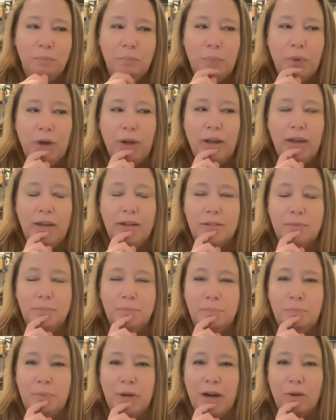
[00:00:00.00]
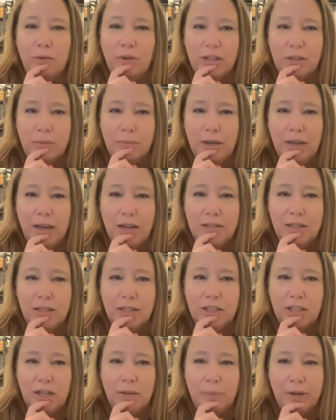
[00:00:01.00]
but bear with me as I
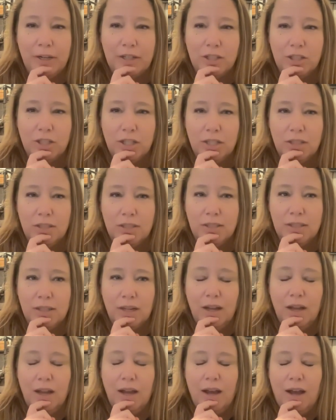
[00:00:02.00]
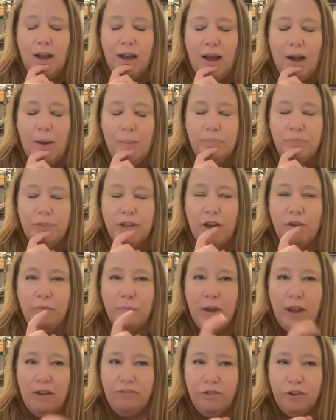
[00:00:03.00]
share pictures of
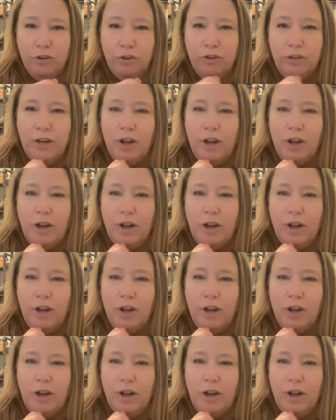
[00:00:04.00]
my food.